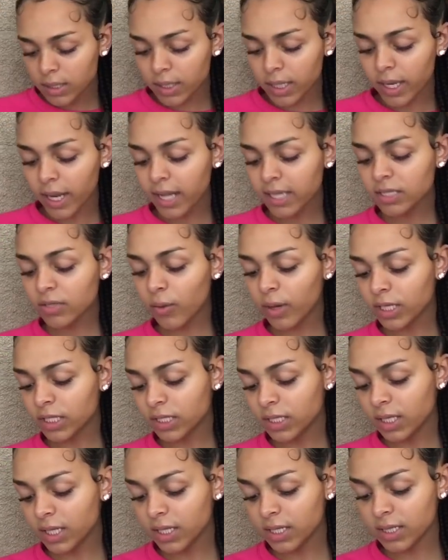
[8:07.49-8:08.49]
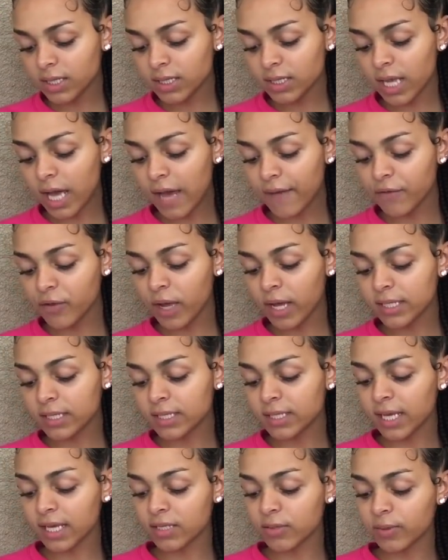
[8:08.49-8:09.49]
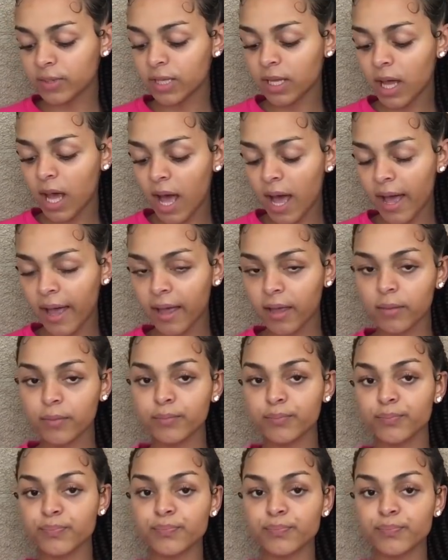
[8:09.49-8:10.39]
The next question is, have you had sex with a guy?